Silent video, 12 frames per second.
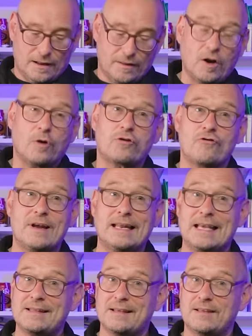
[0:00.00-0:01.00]
The lock's
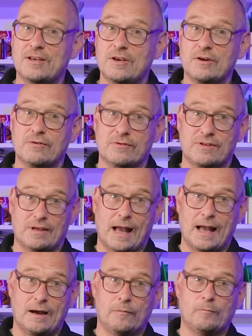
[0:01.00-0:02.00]
really easy to use
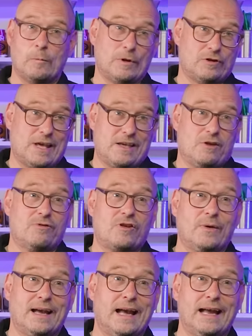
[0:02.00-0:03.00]
uh, once you get used
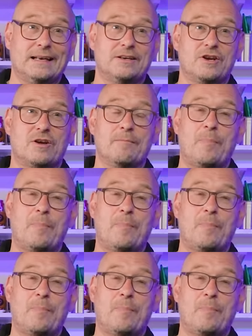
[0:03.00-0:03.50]
to it and you can